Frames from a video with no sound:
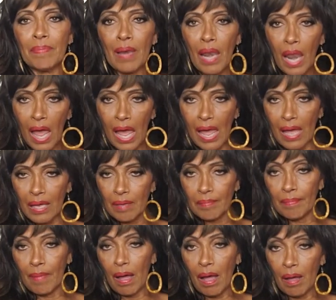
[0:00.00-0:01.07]
black
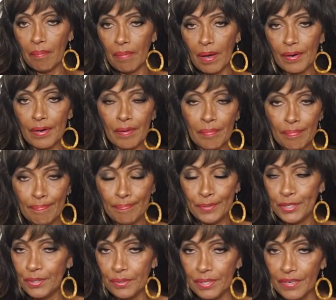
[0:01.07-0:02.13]
Barker
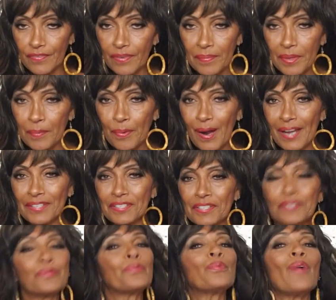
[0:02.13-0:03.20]
Beauty from The Price
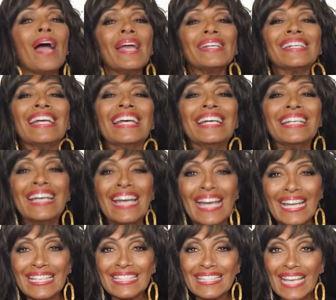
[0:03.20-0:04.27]
is Right,
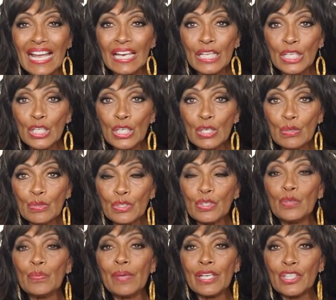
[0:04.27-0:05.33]
telling you
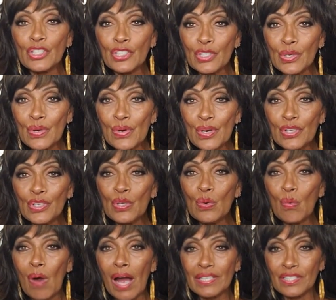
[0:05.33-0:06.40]
to make sure you
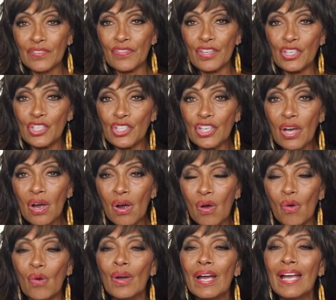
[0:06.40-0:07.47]
watch the
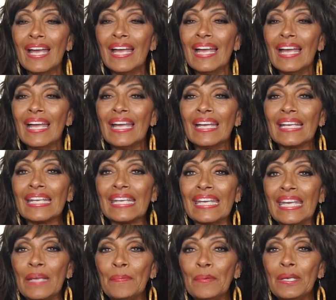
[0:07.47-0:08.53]
show.
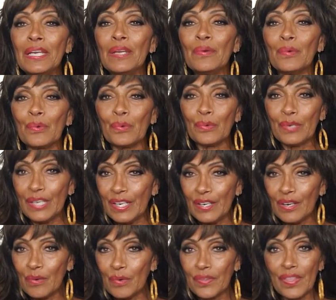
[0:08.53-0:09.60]
Keeping it
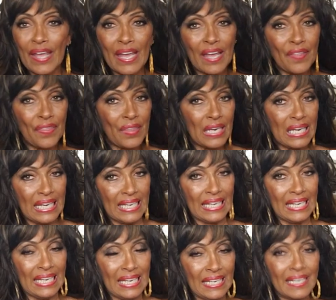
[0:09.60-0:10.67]
real with
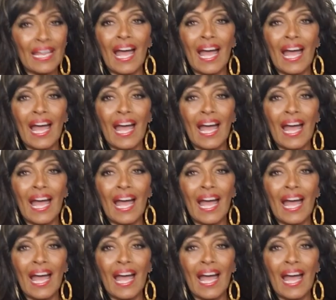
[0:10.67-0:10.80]
Etheleen.